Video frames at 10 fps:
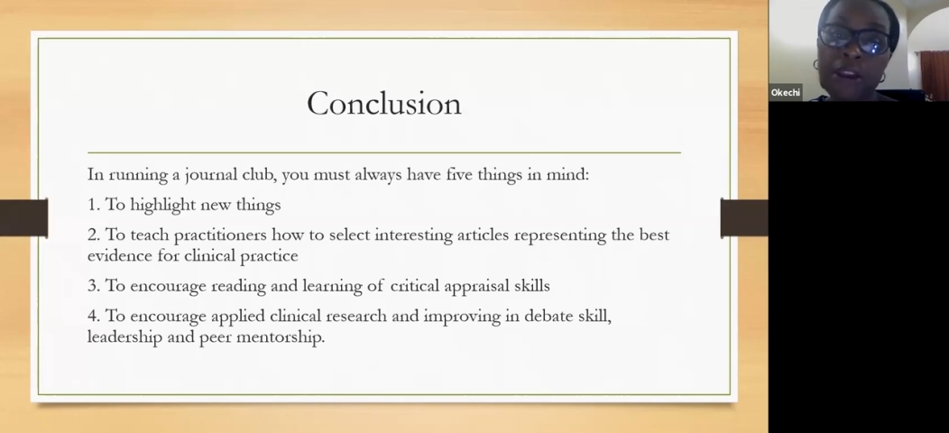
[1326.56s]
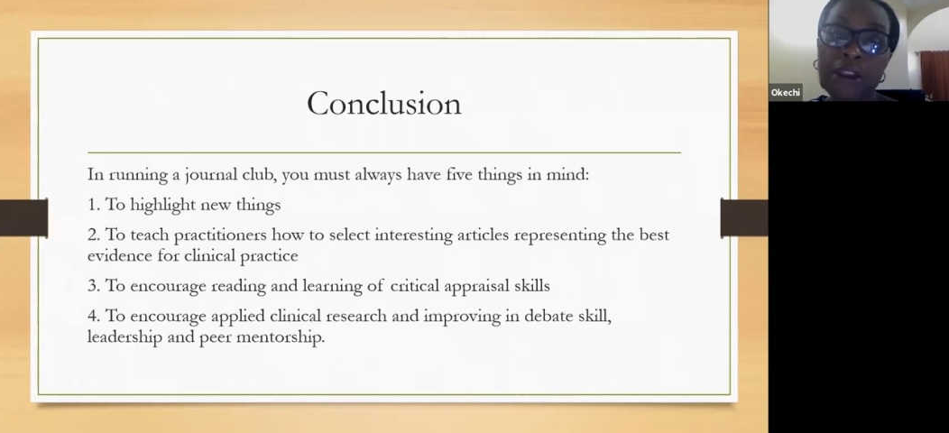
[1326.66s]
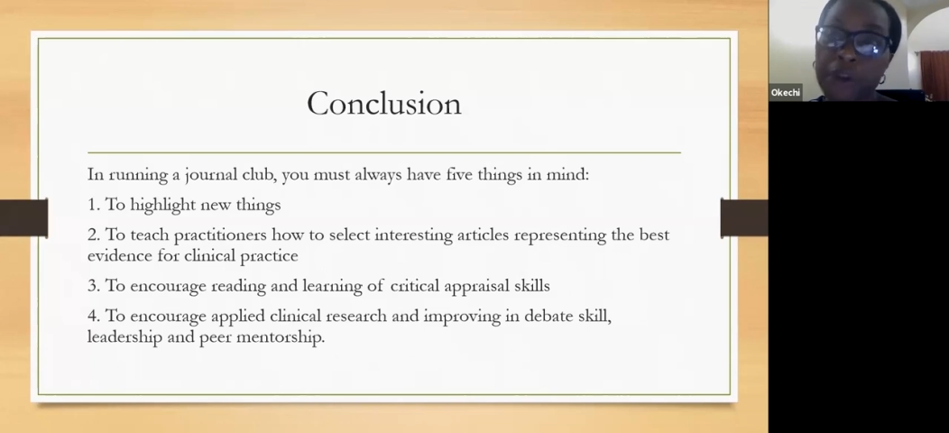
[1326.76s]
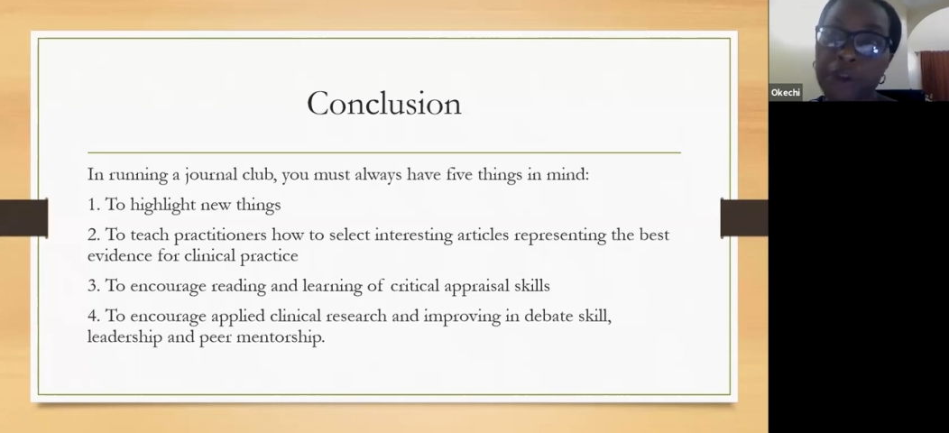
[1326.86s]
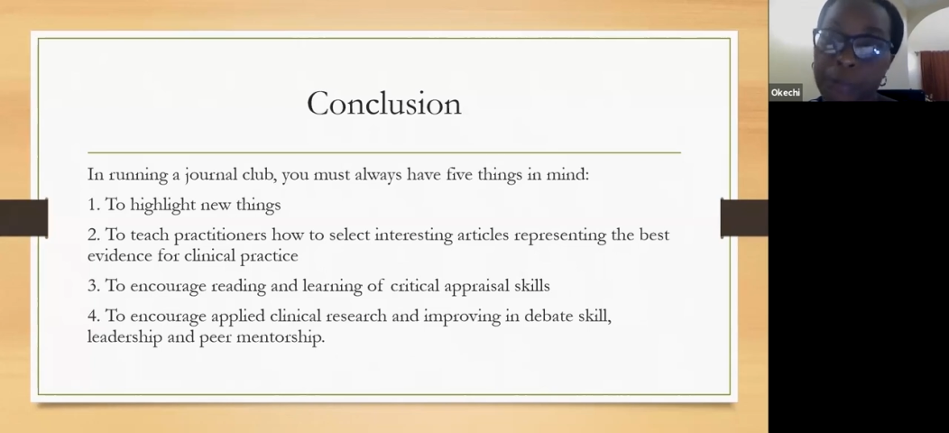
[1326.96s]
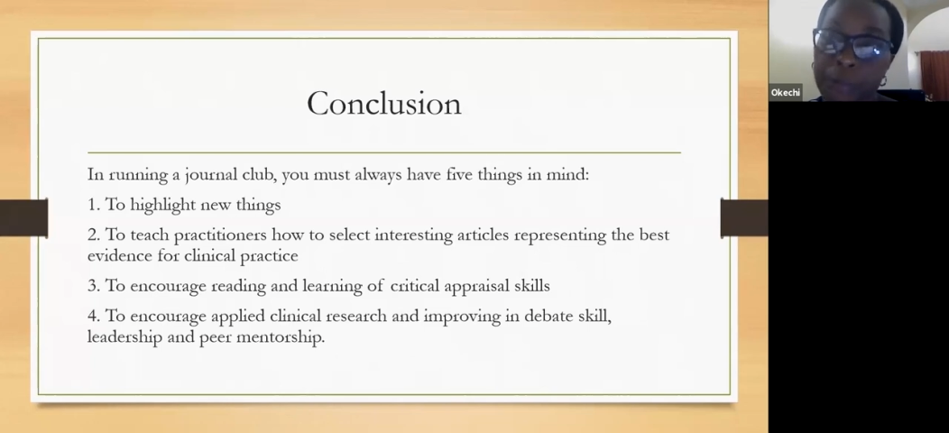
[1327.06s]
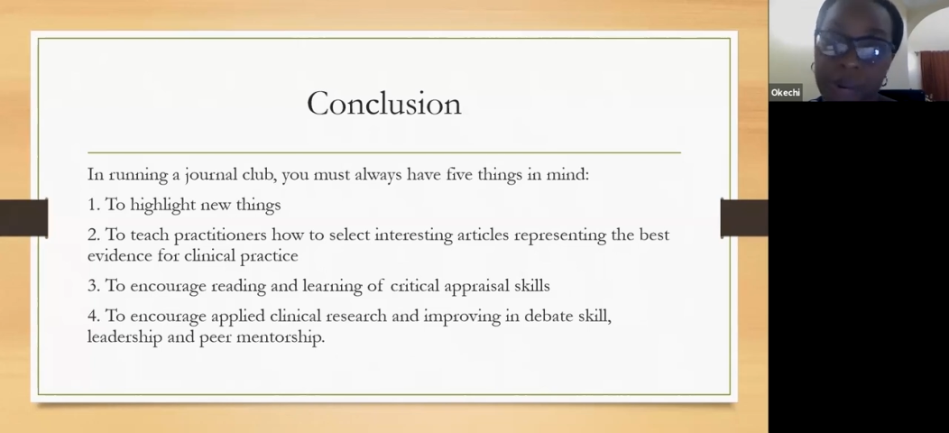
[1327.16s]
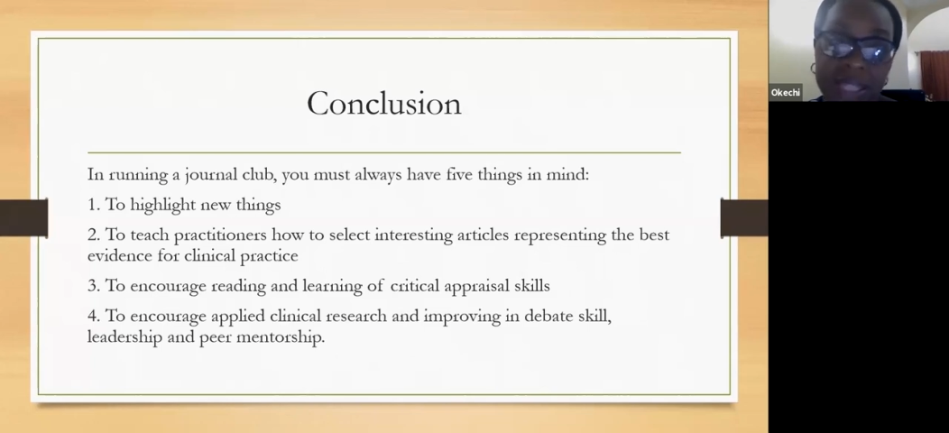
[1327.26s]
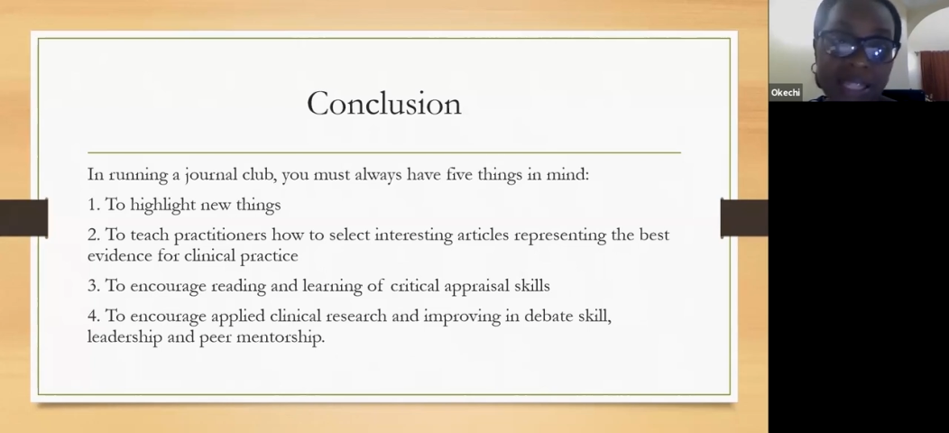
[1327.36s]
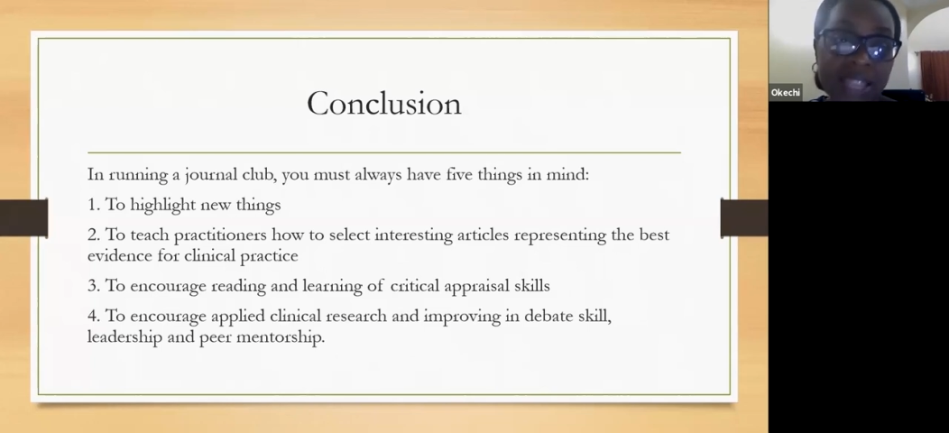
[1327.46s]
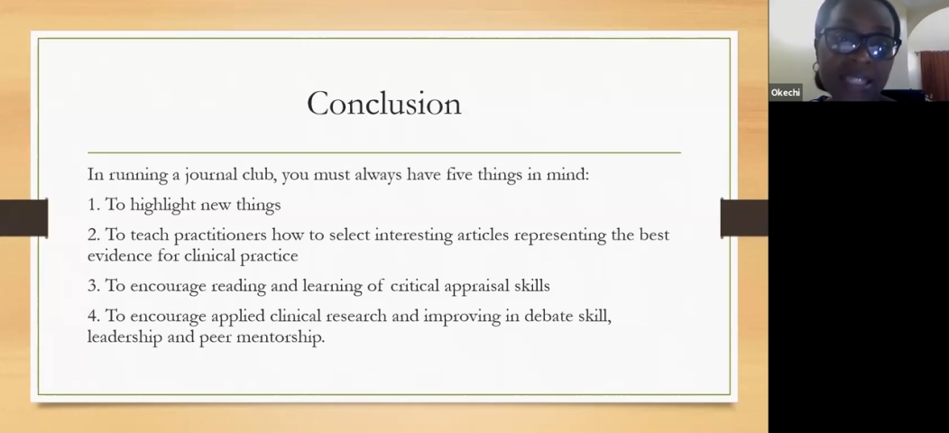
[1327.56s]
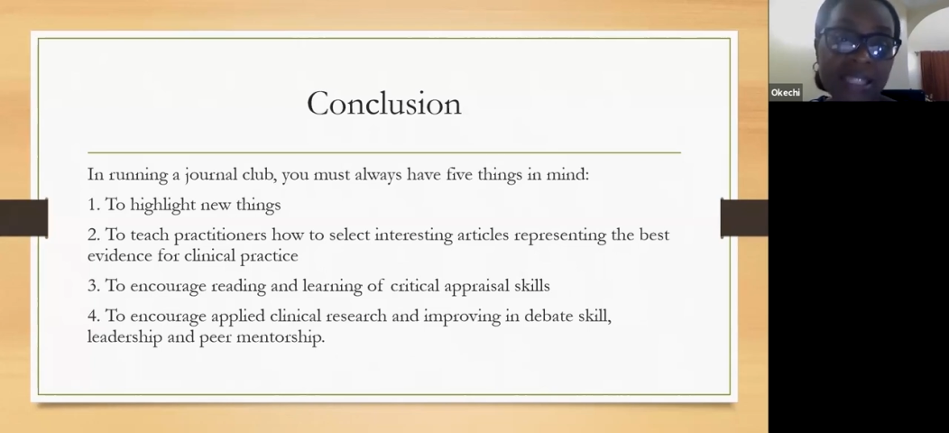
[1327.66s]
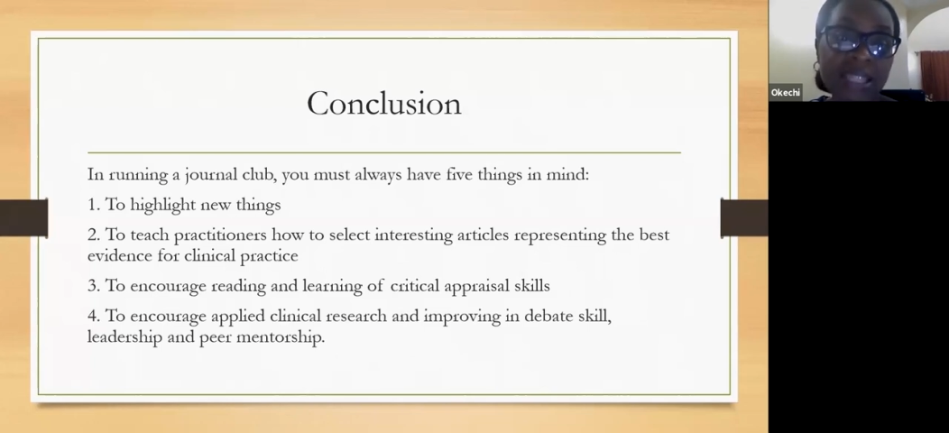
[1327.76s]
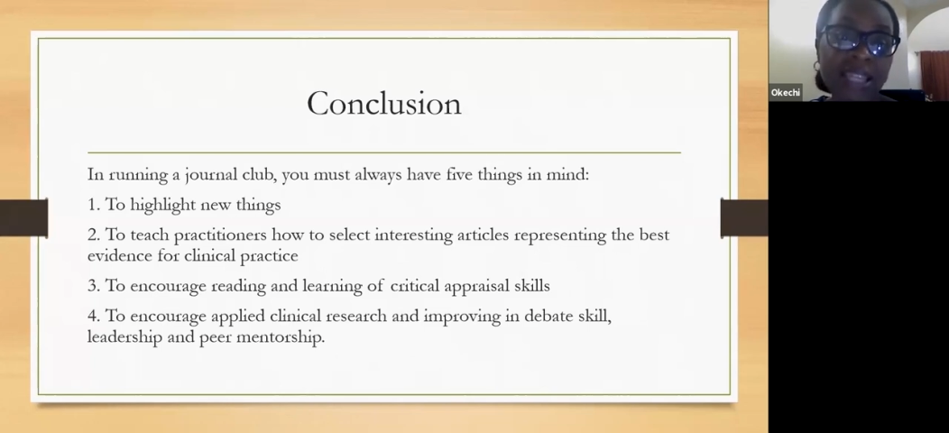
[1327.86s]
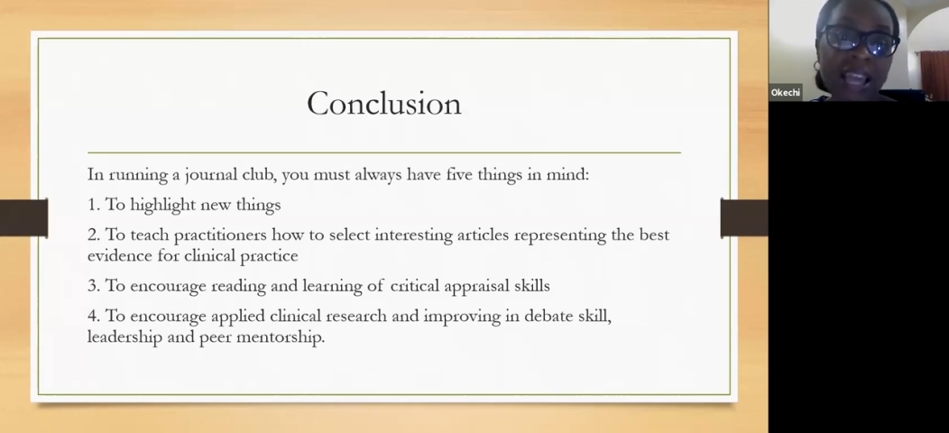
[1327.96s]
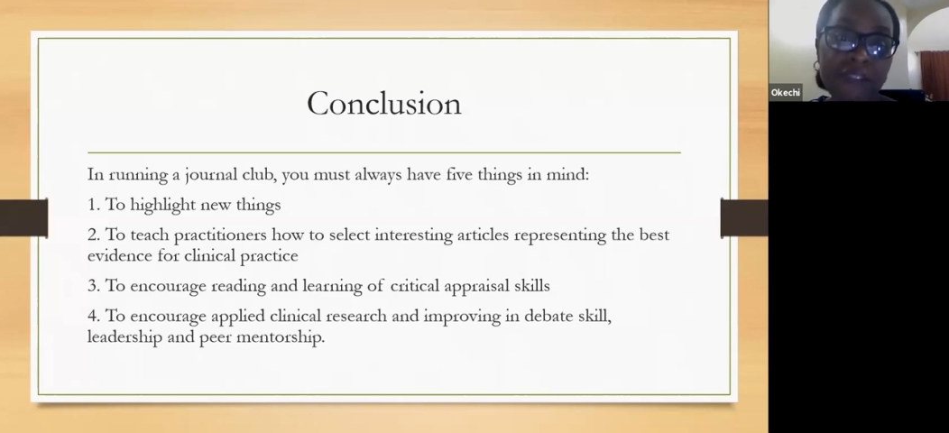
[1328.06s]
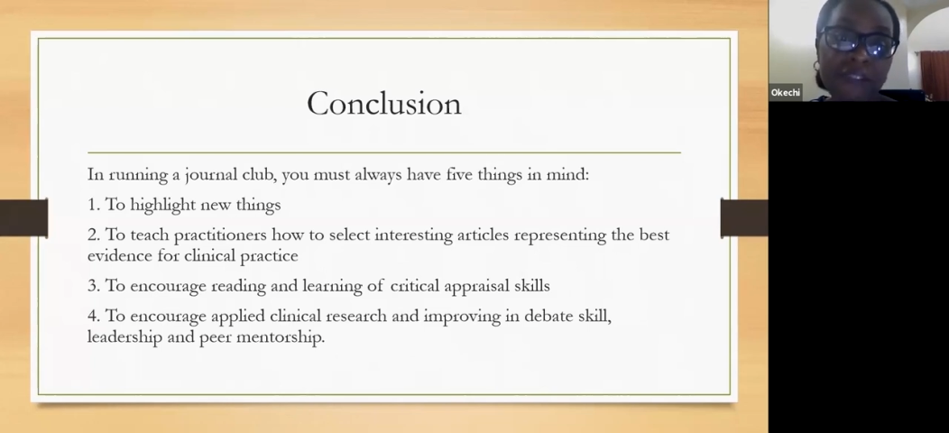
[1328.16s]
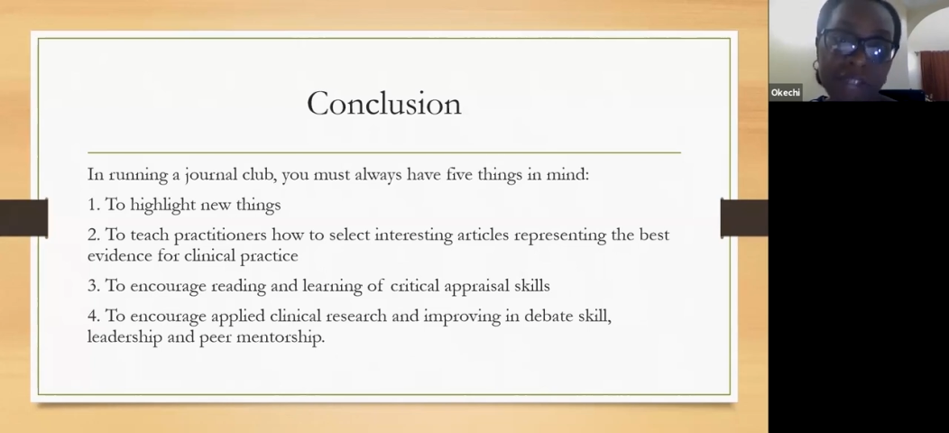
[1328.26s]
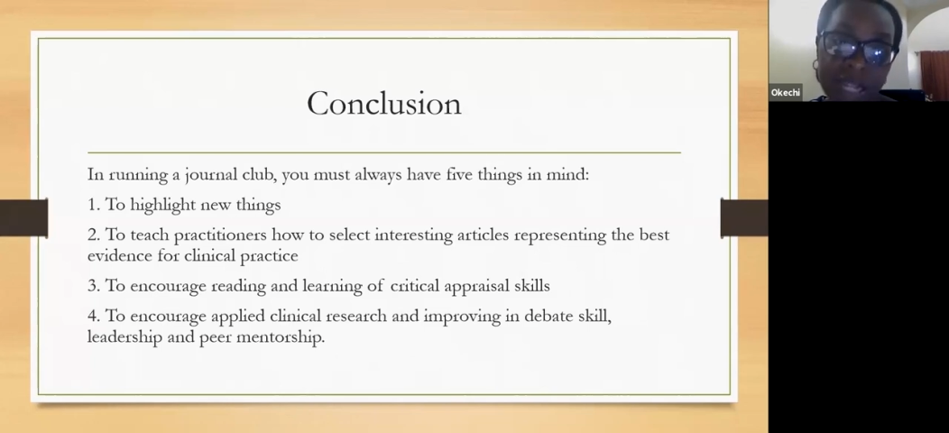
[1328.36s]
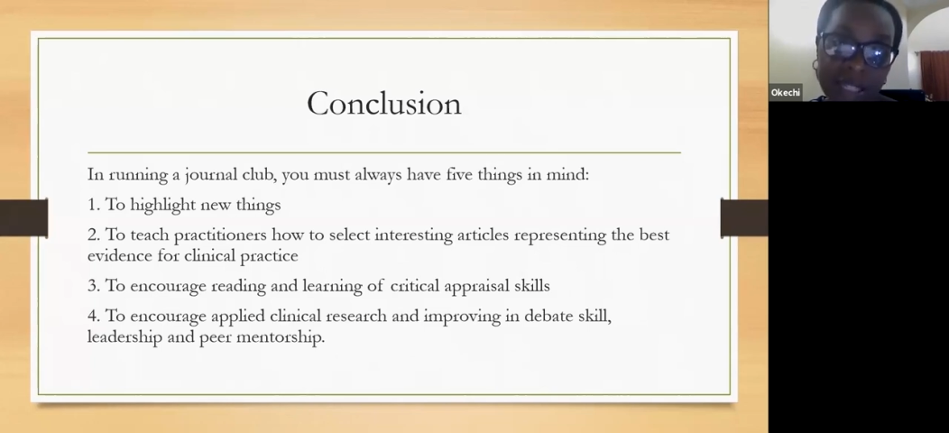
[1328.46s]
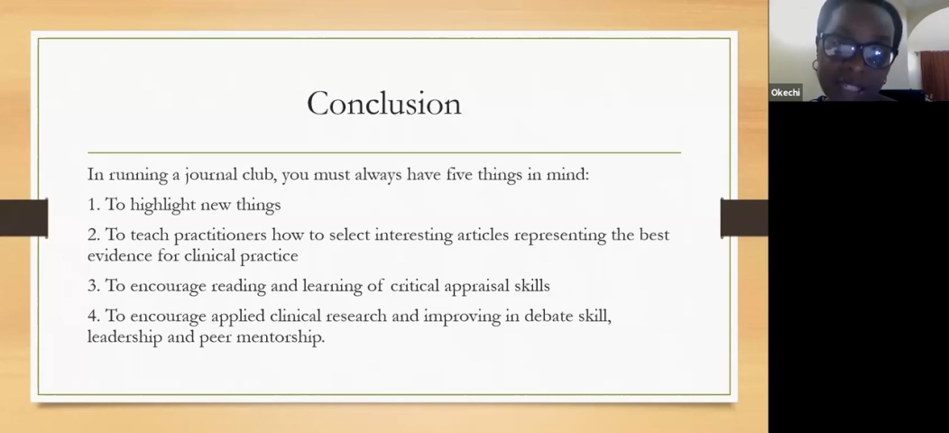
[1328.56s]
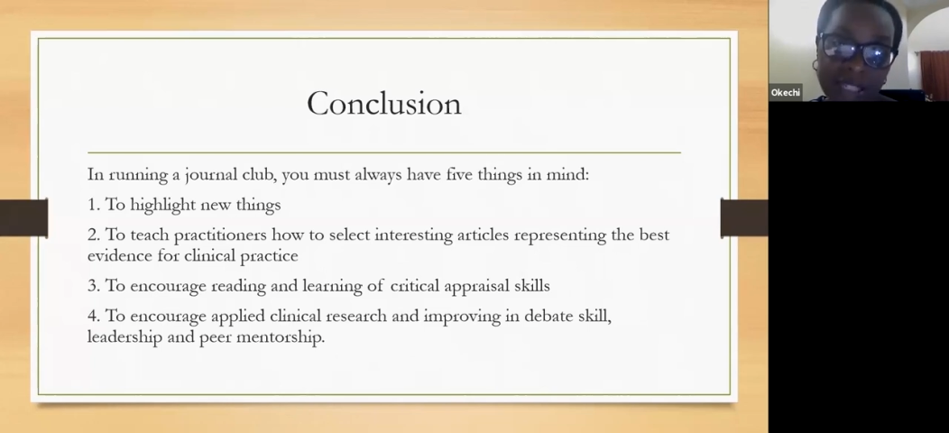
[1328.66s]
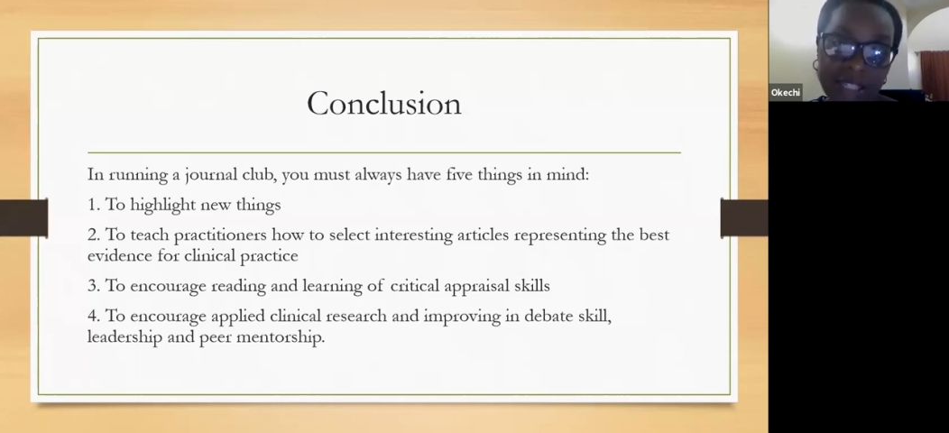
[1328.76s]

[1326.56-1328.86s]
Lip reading: representing the evidence